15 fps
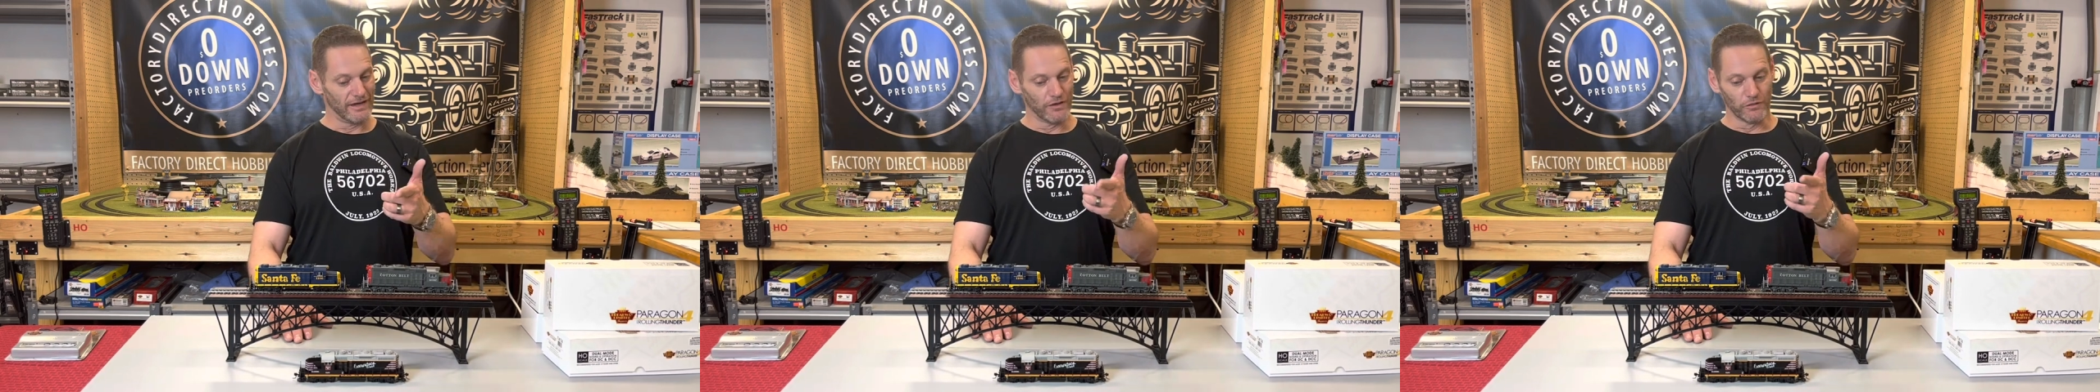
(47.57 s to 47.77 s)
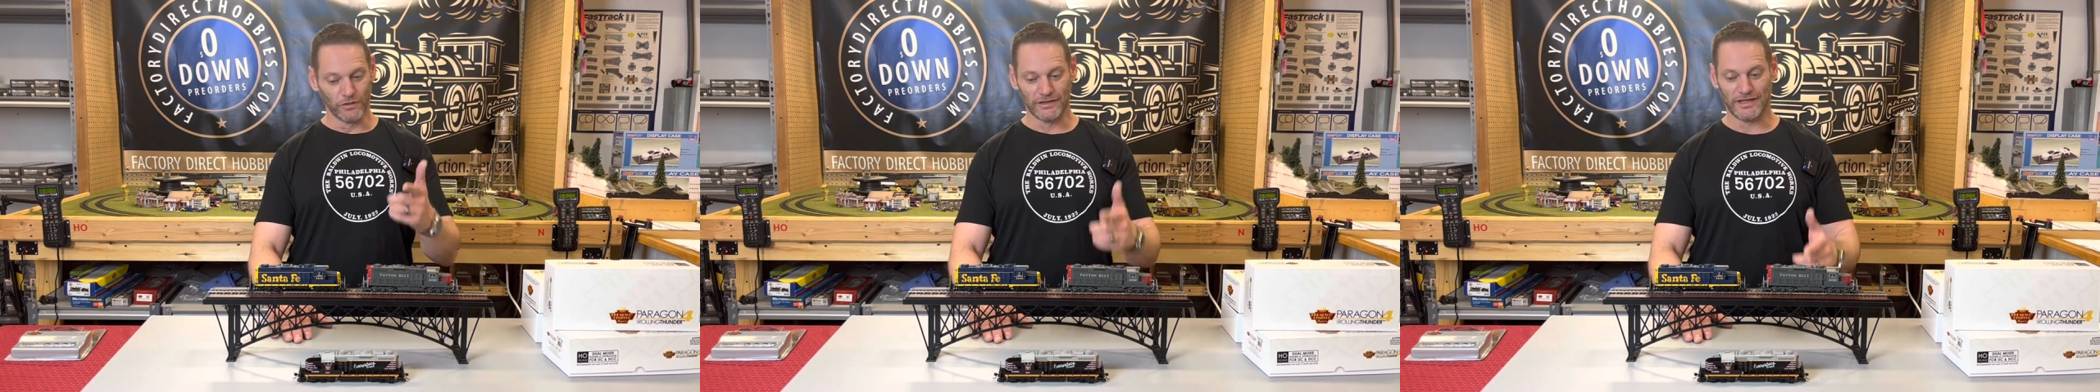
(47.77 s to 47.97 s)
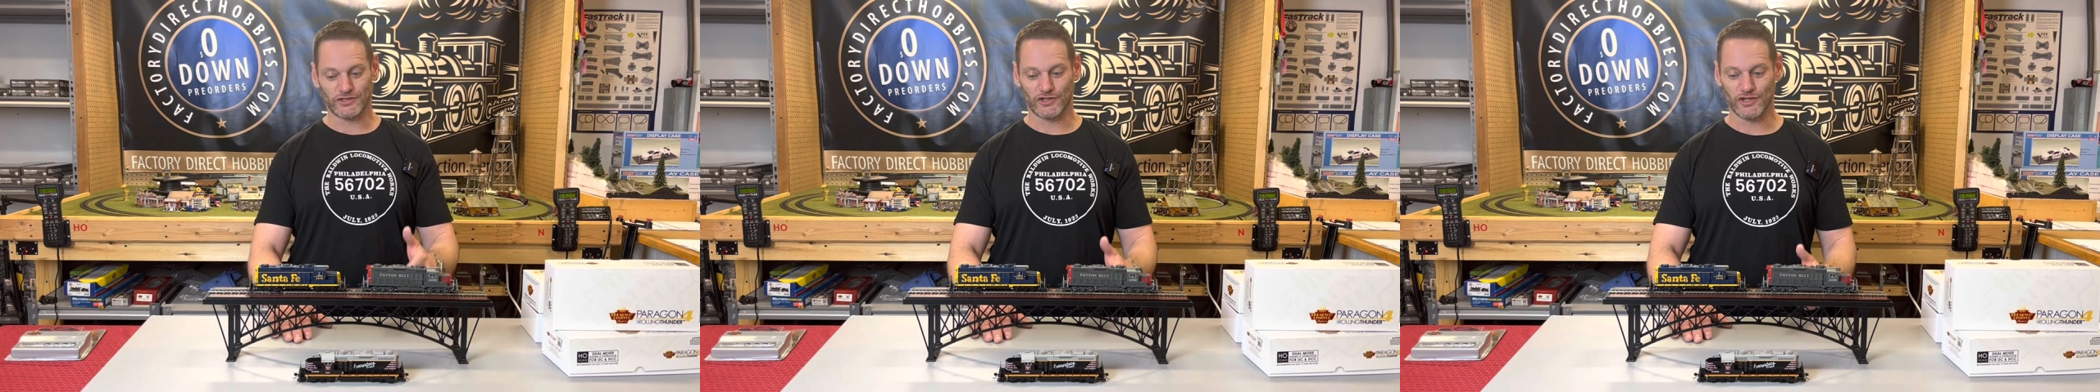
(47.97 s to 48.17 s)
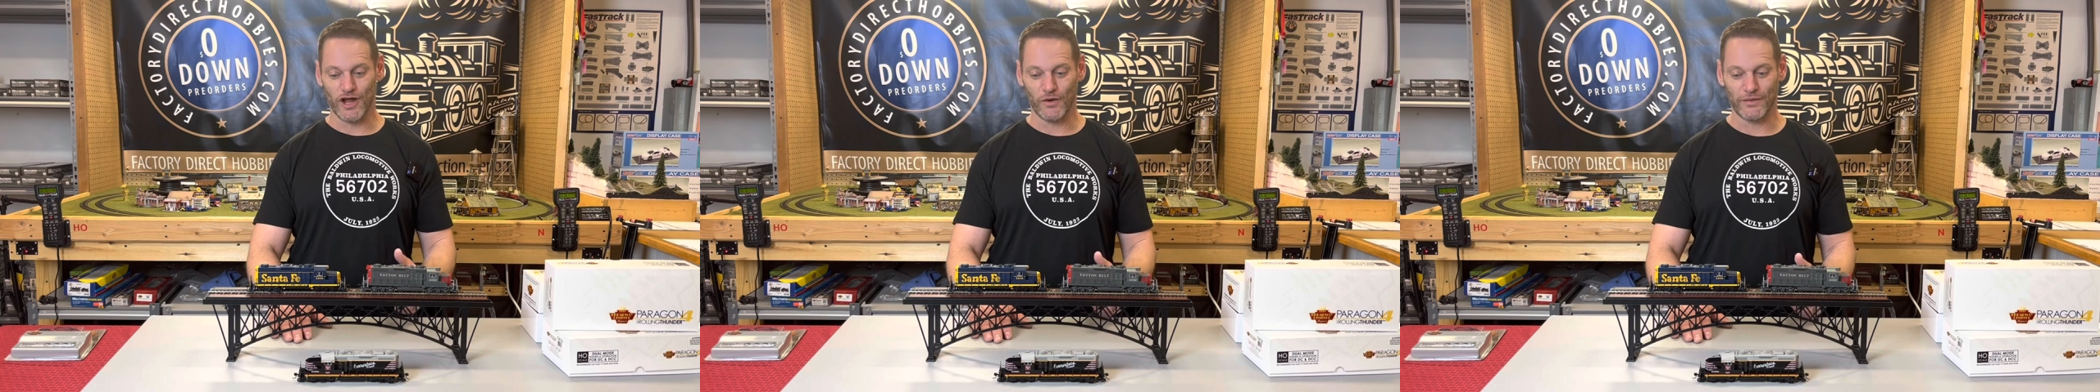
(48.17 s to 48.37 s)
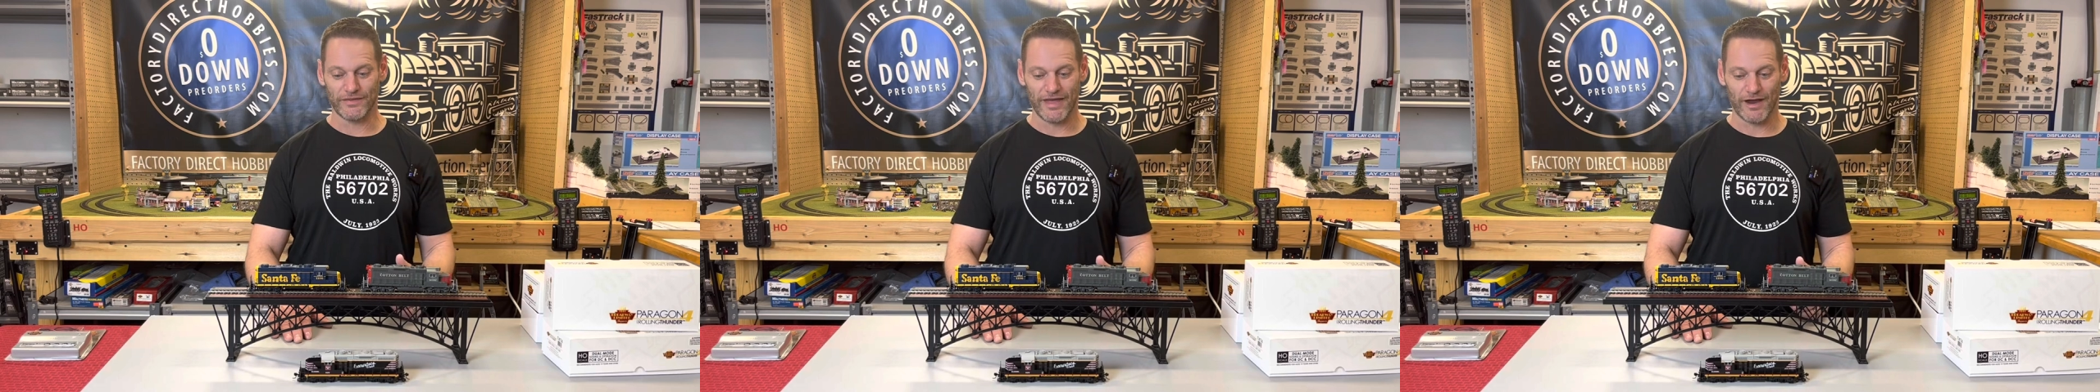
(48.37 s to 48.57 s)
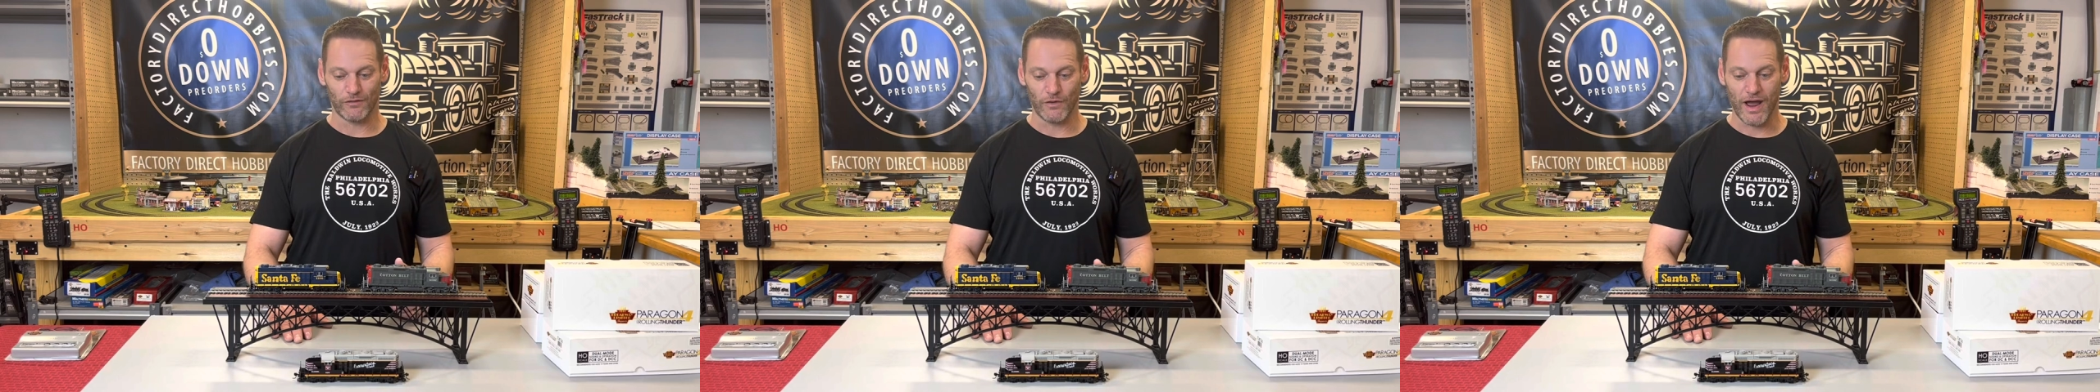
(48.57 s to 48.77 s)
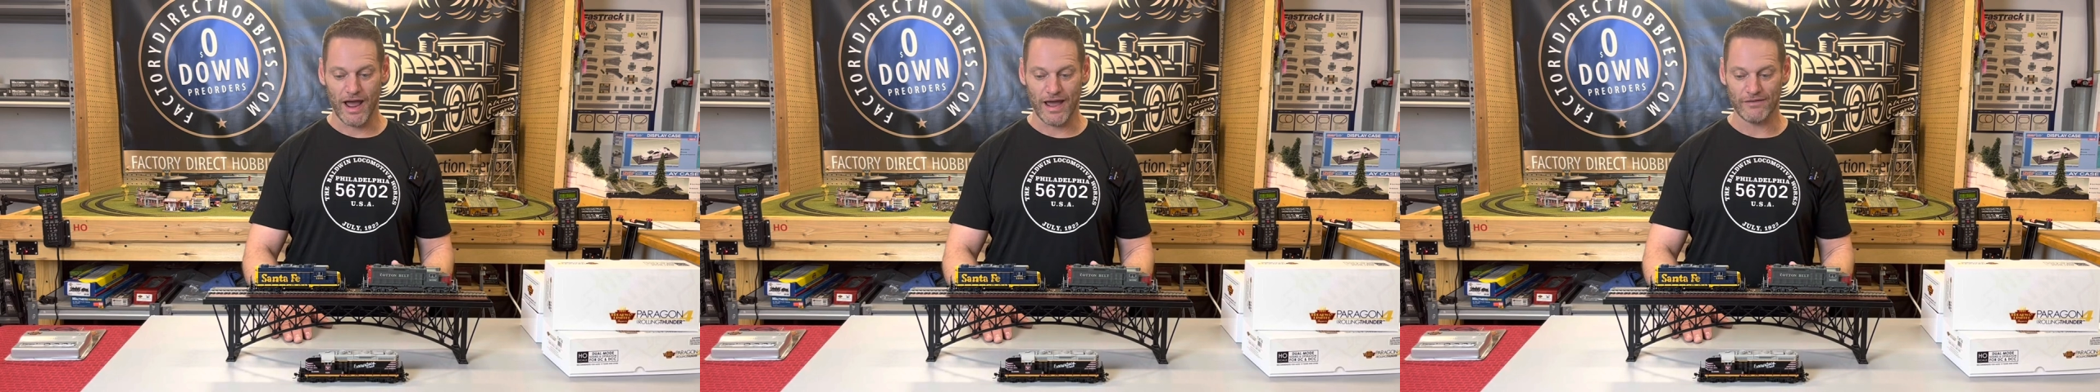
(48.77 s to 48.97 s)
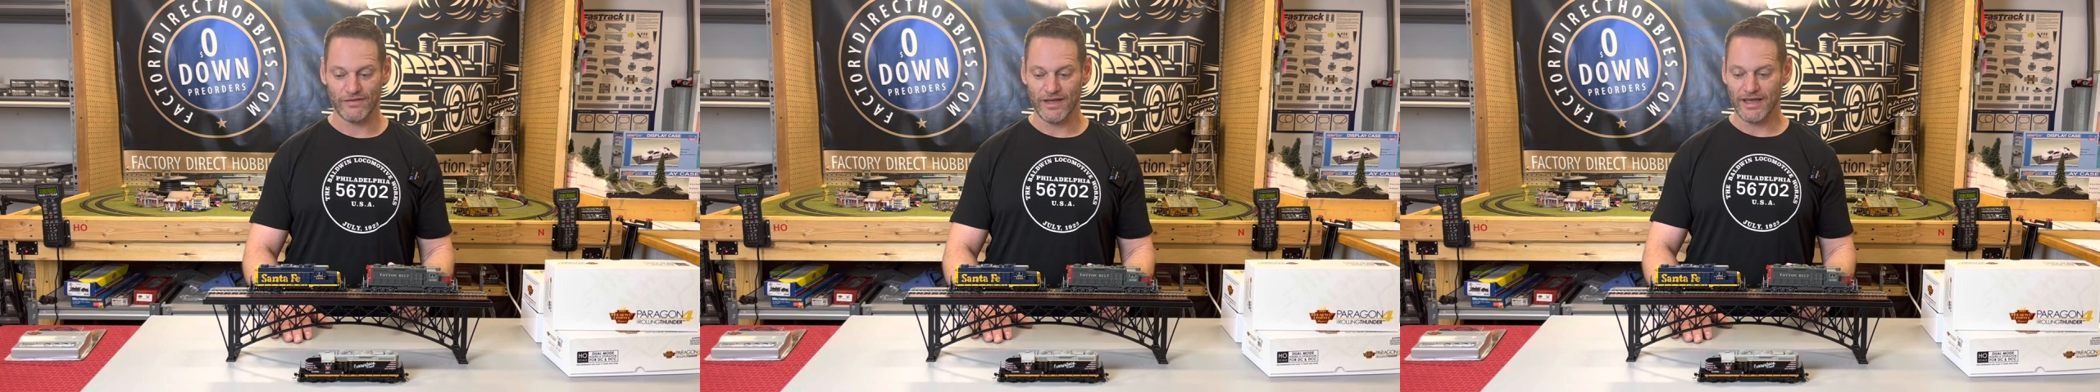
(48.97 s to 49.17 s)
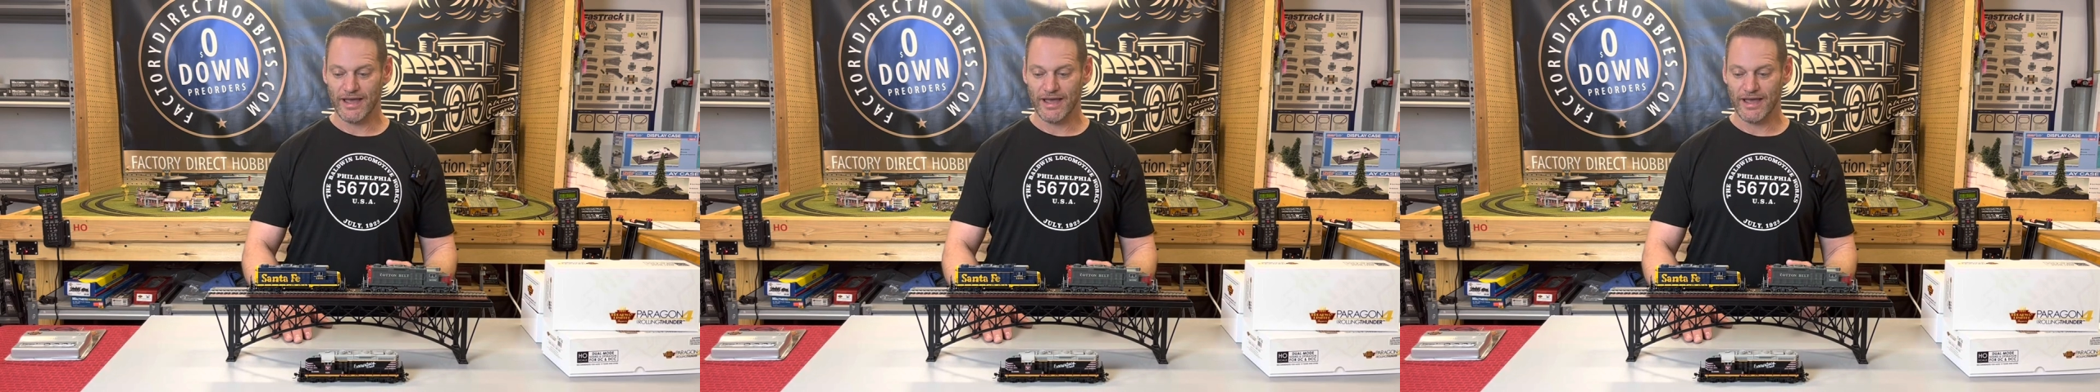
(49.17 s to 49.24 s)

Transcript: We'll let you know when they arrive.